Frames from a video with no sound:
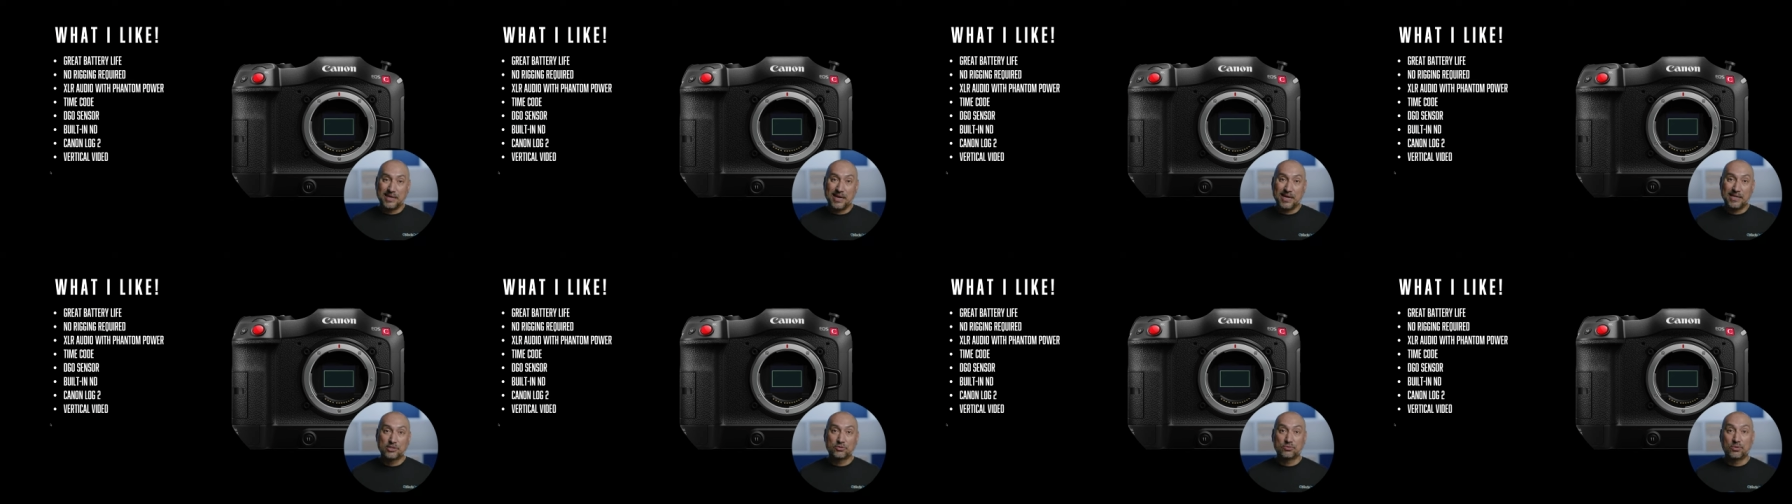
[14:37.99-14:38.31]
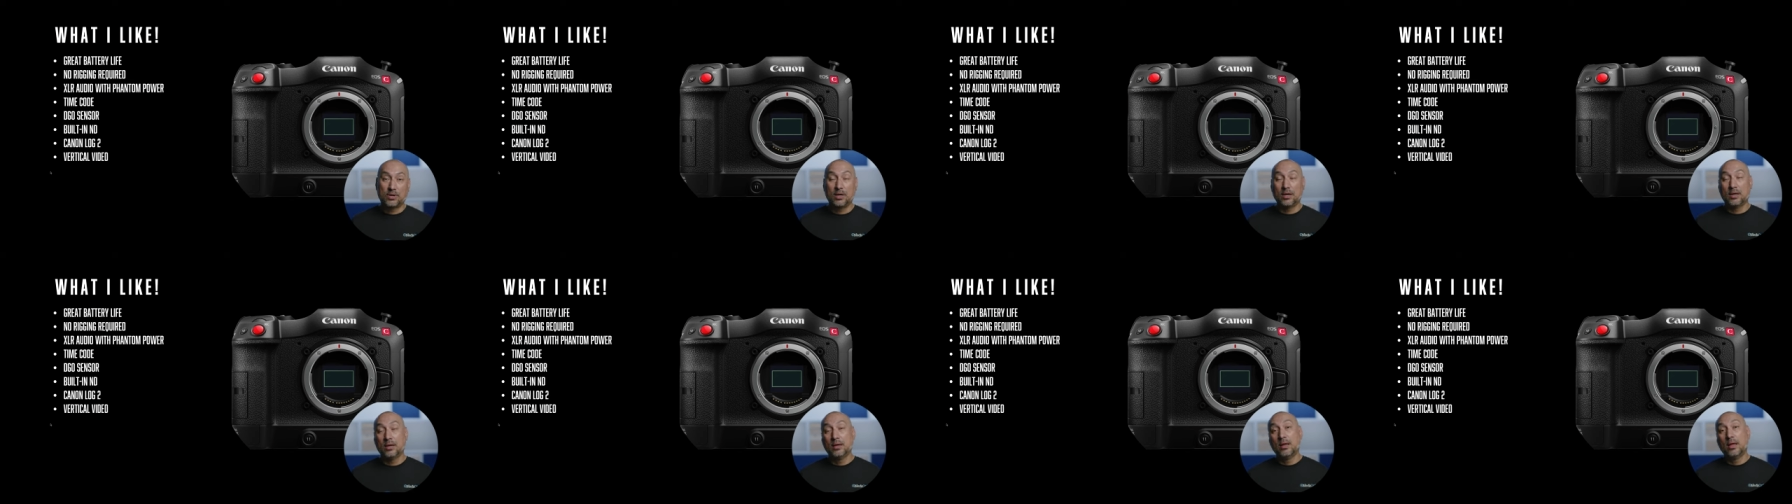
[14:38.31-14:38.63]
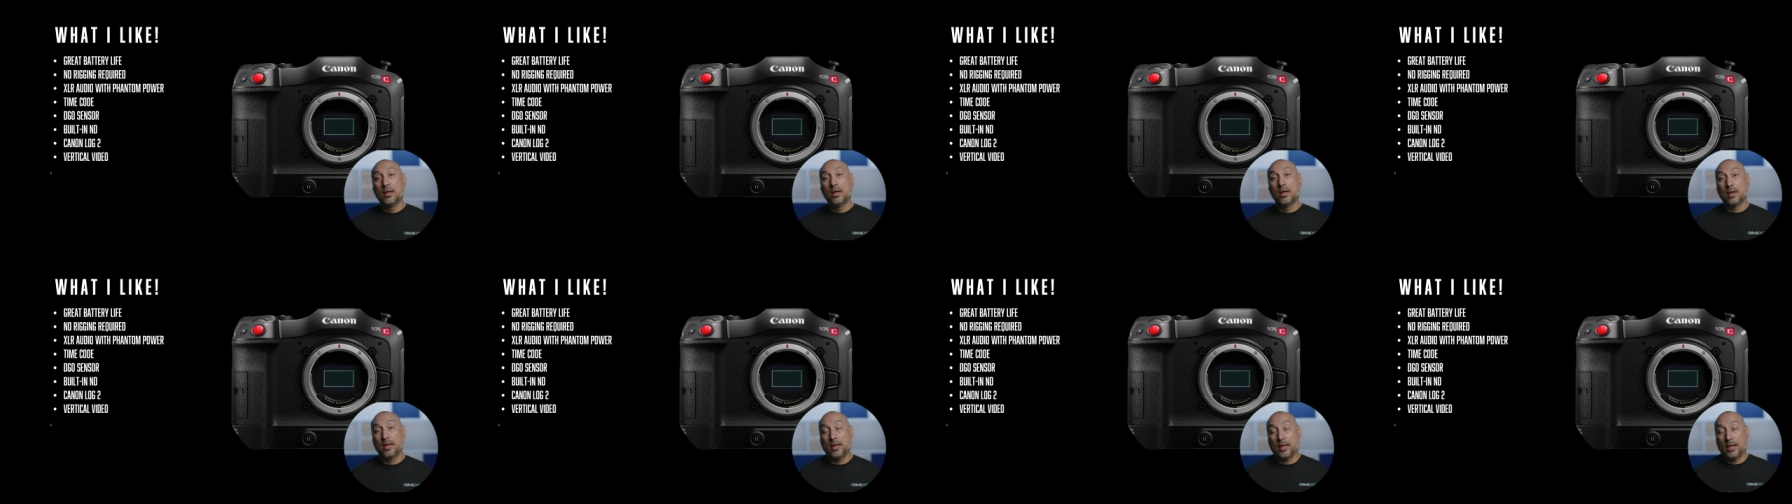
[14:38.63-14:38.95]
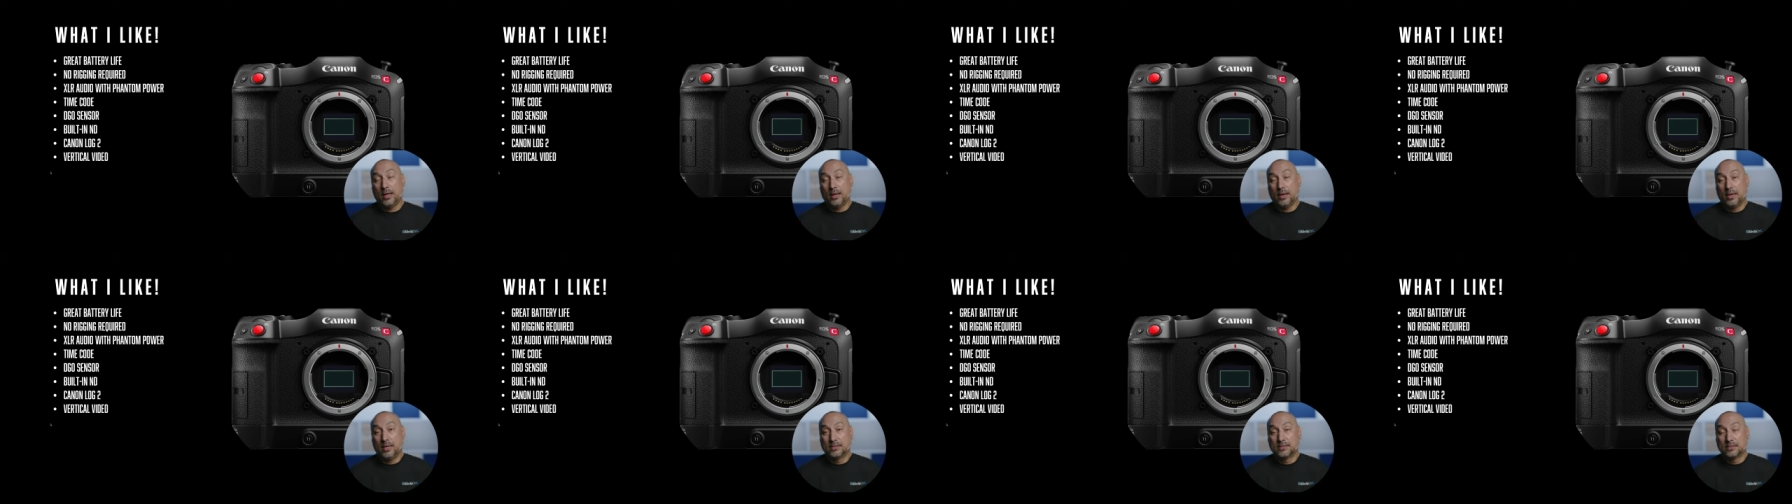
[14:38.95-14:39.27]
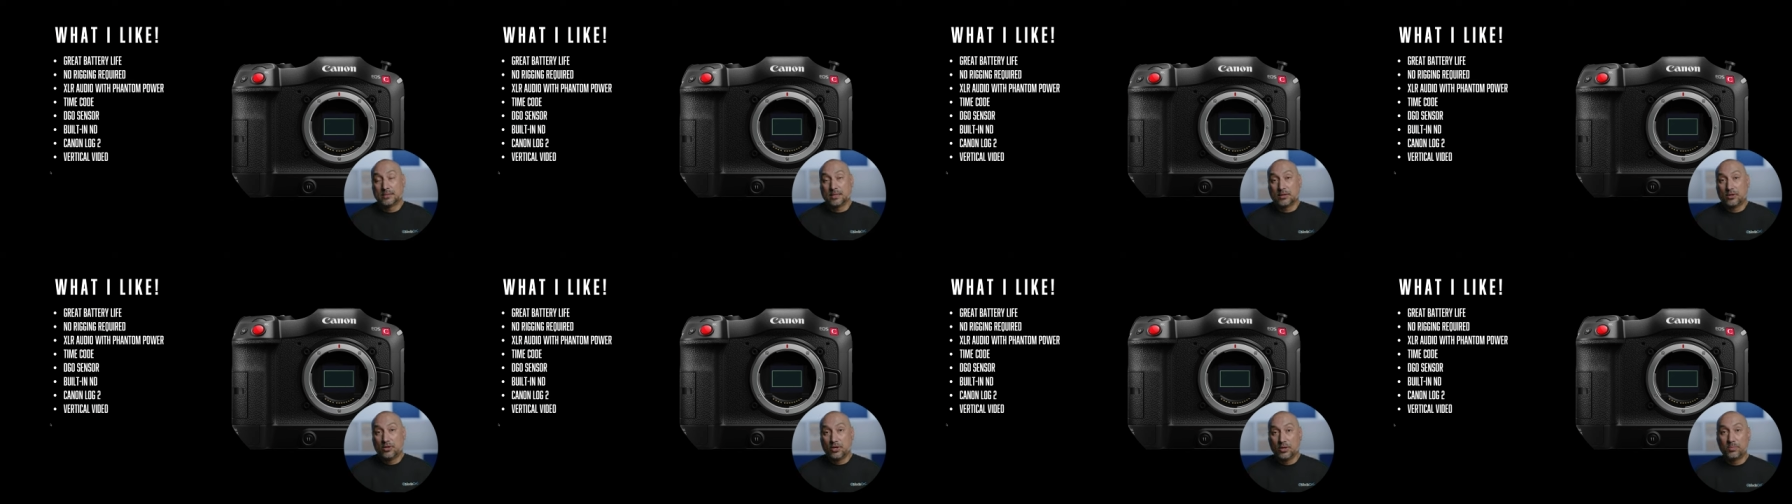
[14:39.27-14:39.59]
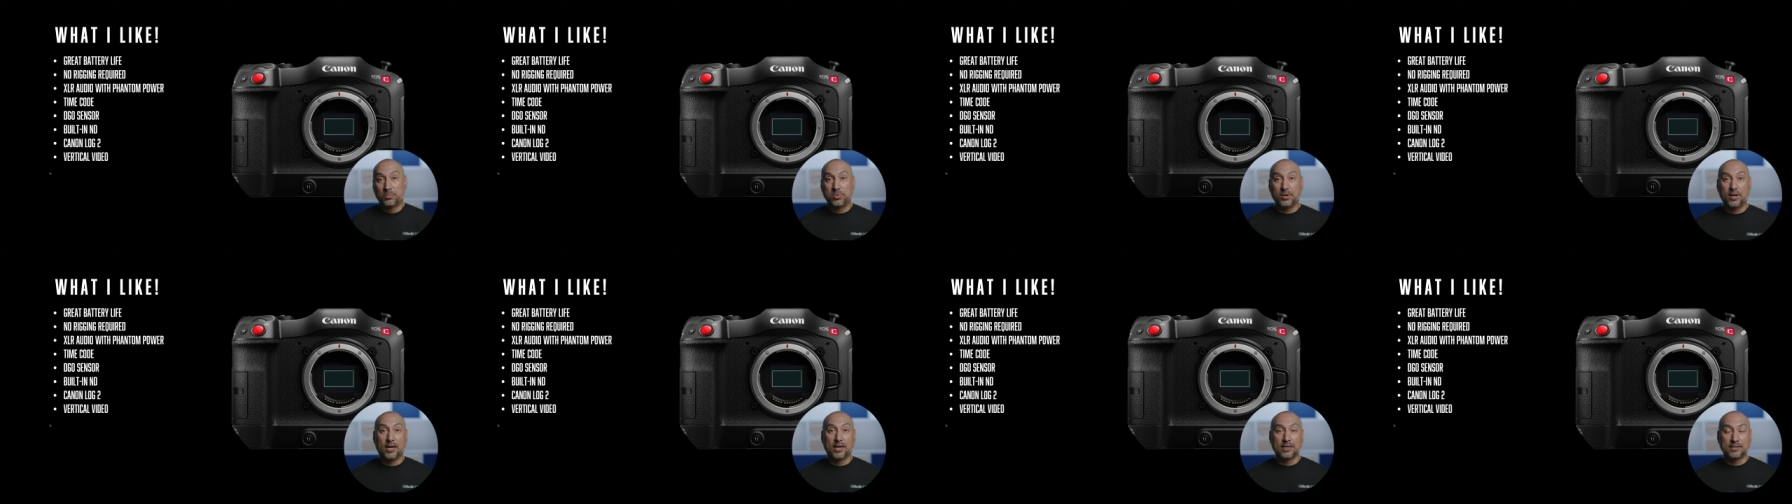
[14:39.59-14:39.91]
extra, and it's a good
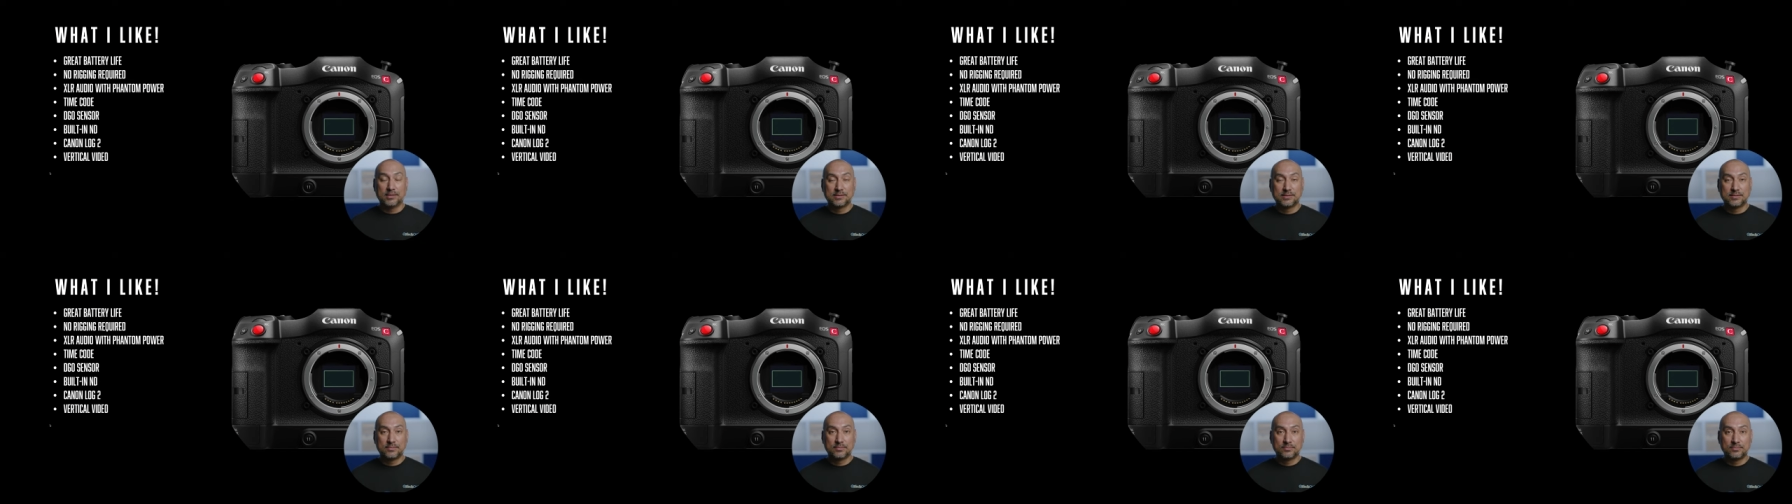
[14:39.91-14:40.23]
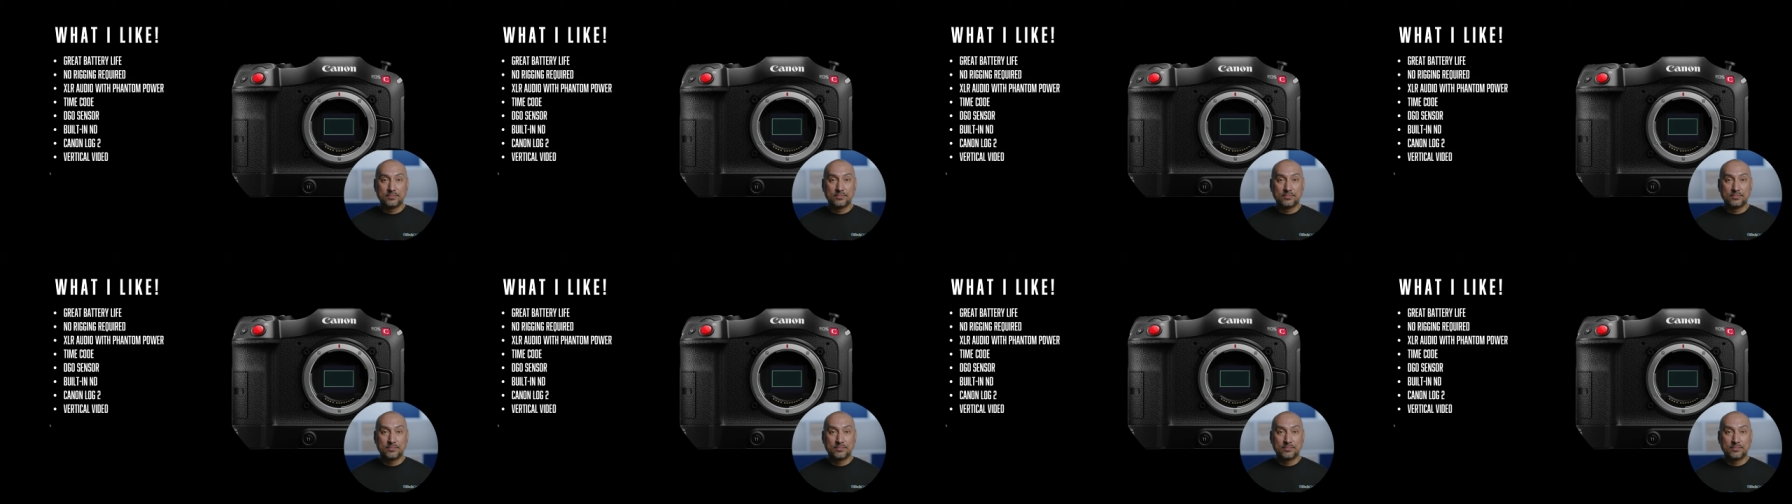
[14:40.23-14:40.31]
plus.